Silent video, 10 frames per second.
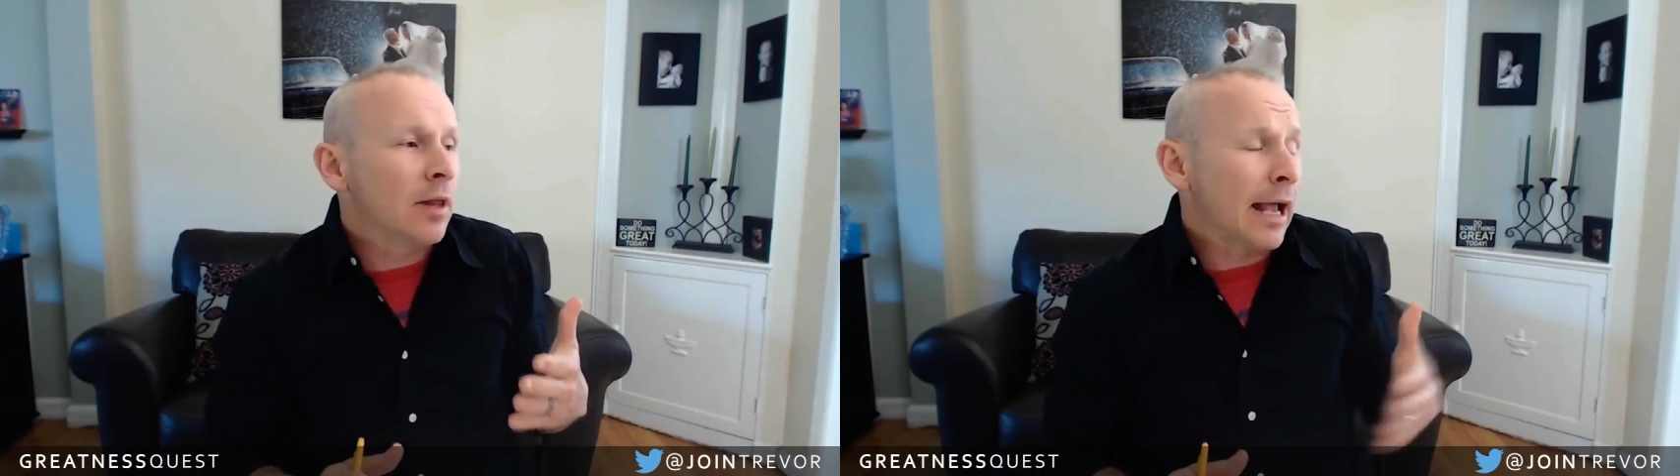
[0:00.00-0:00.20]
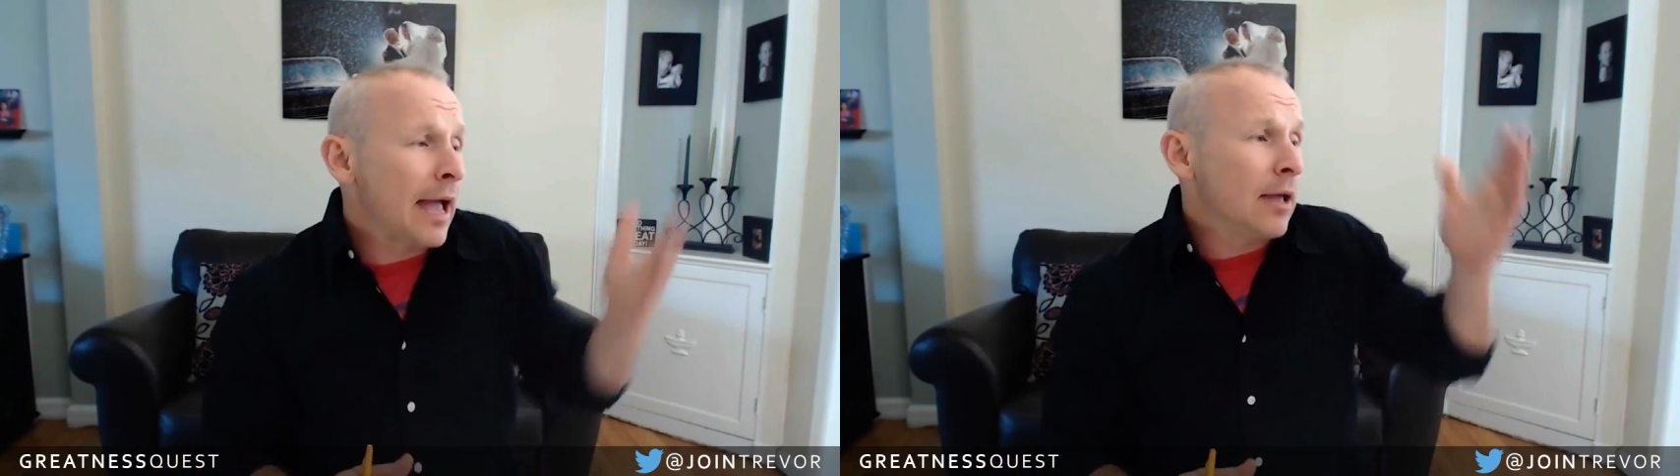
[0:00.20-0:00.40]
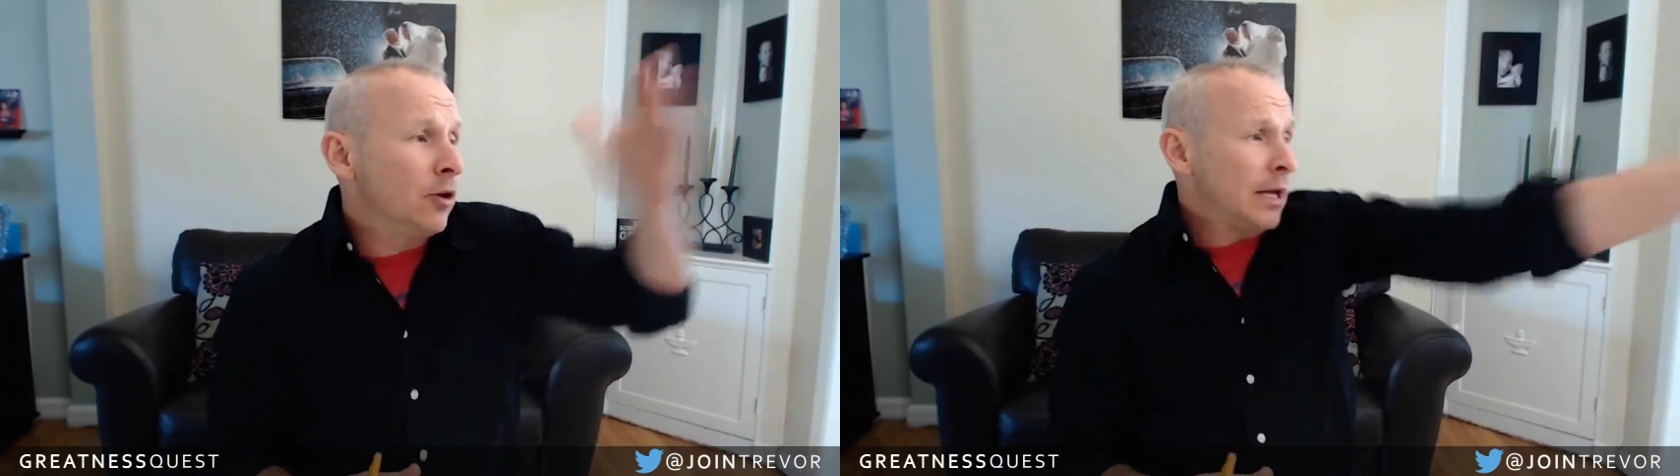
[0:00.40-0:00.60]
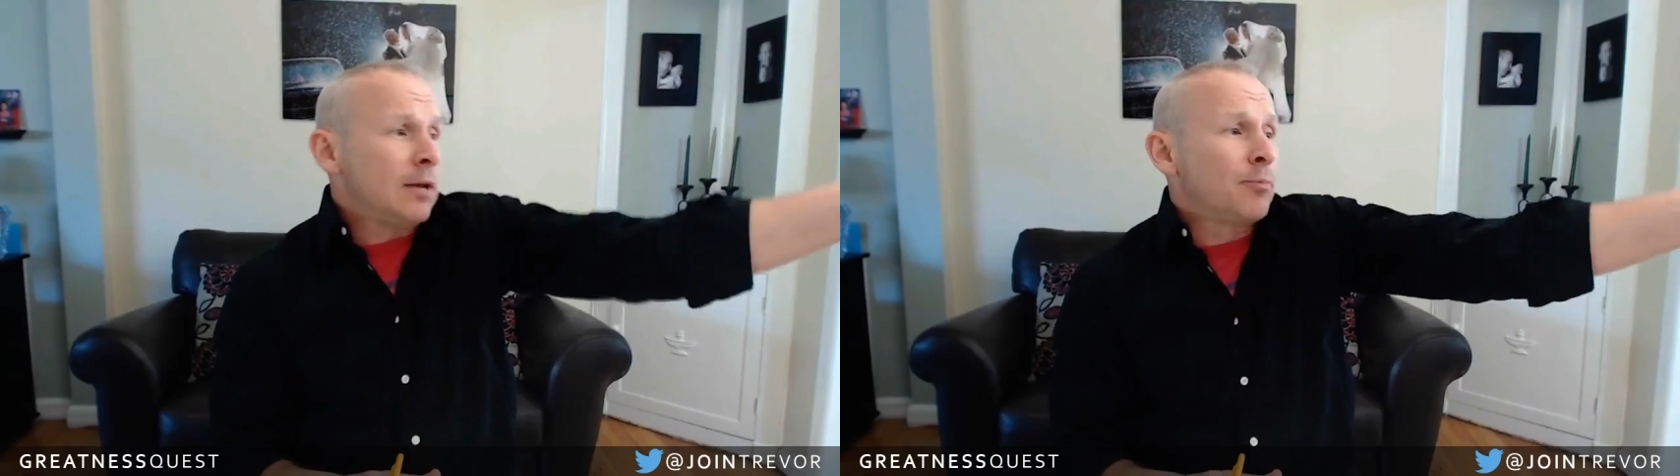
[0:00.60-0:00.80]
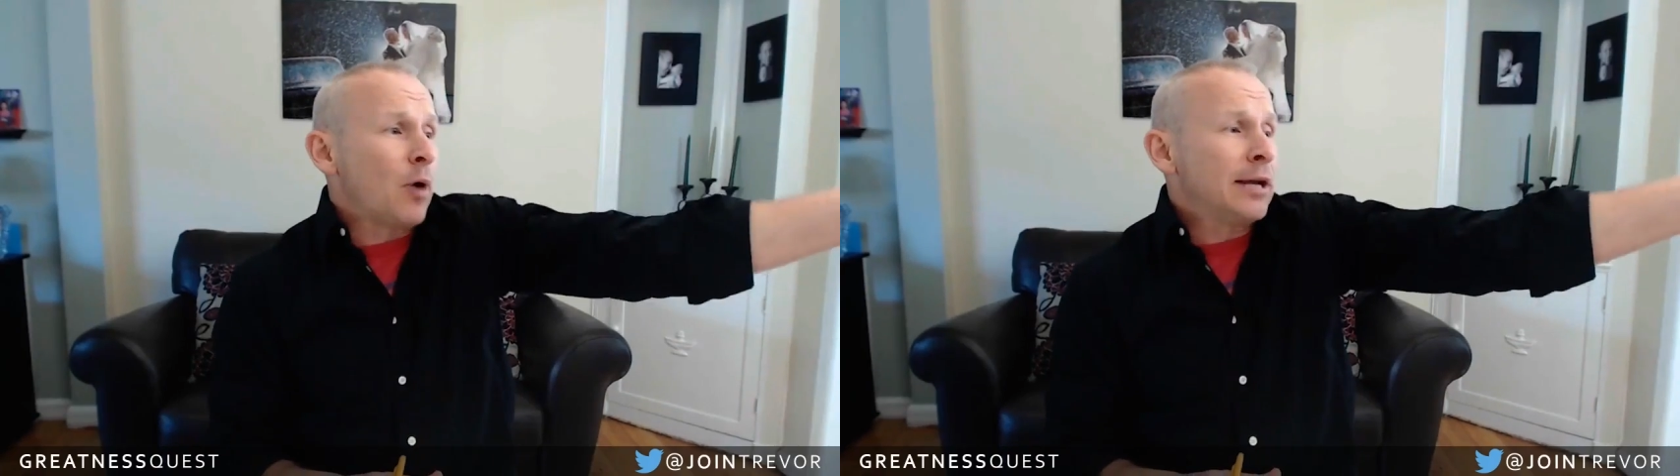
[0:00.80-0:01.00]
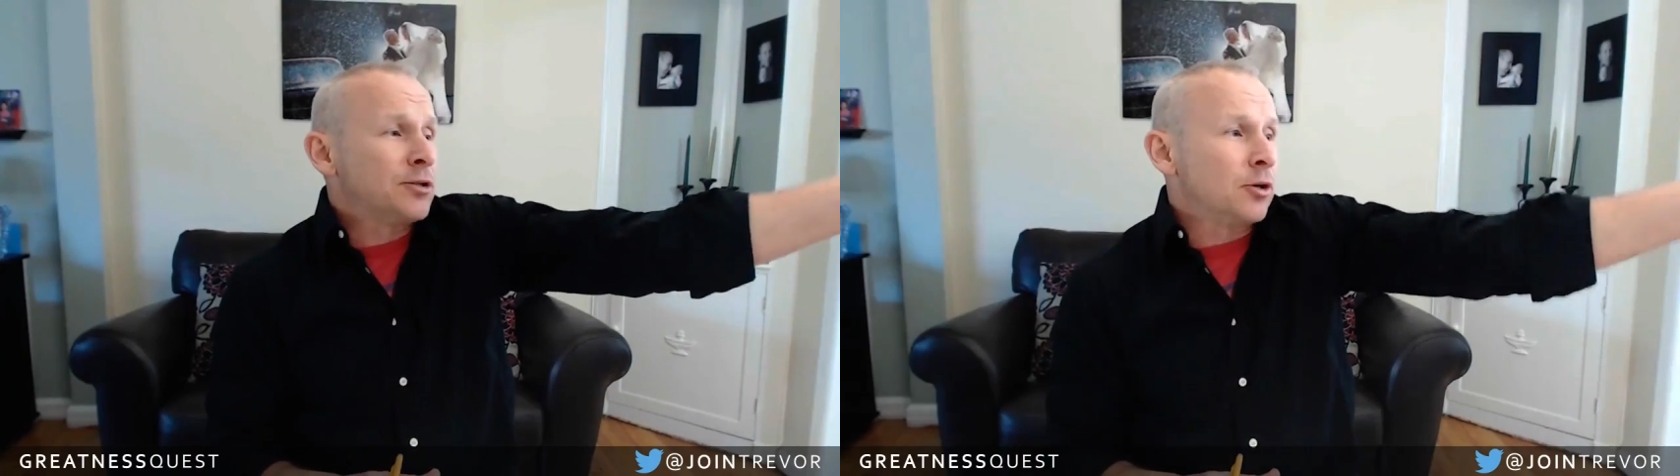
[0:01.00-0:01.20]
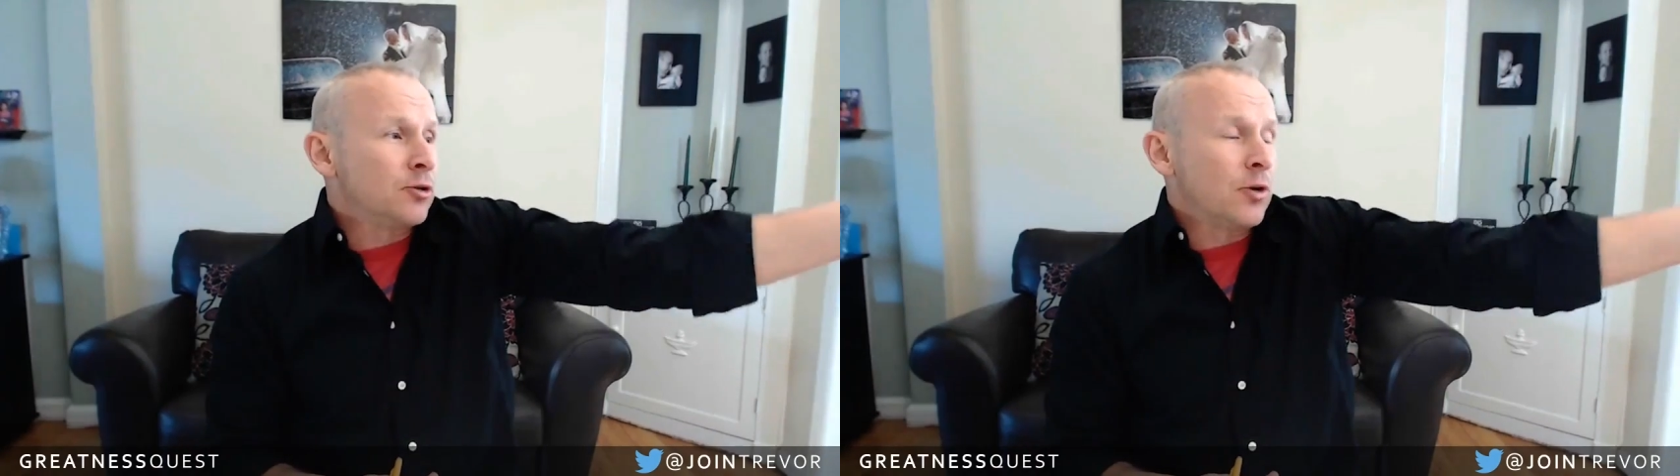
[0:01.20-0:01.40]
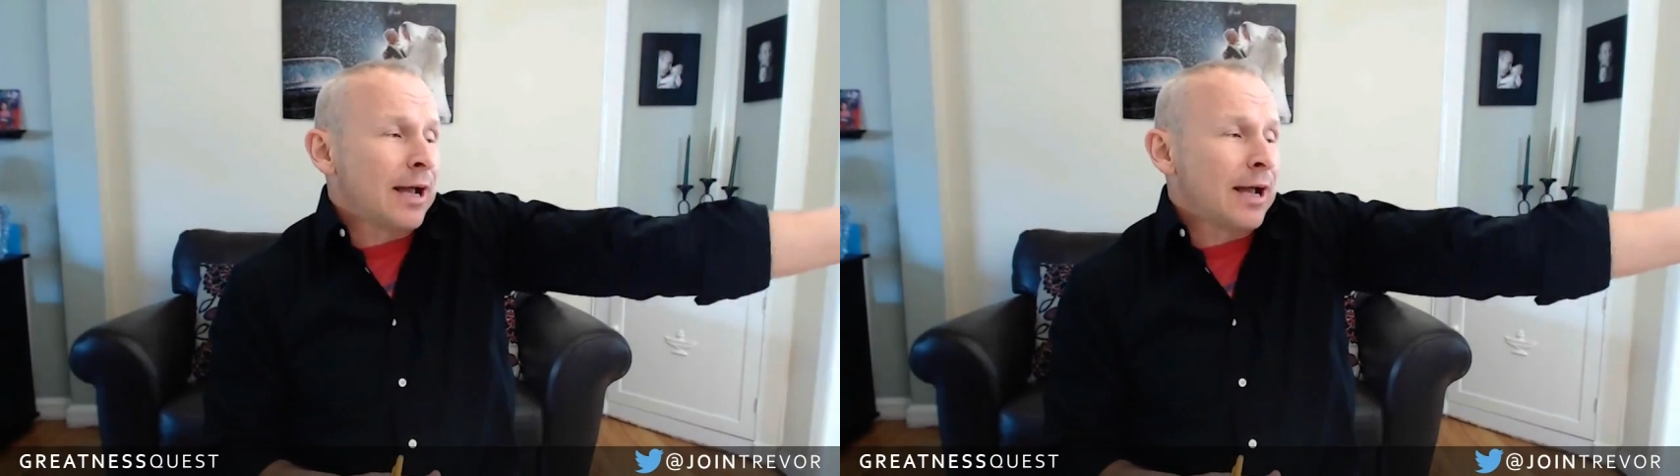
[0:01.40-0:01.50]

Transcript: you're like, hey, you need brain surgery.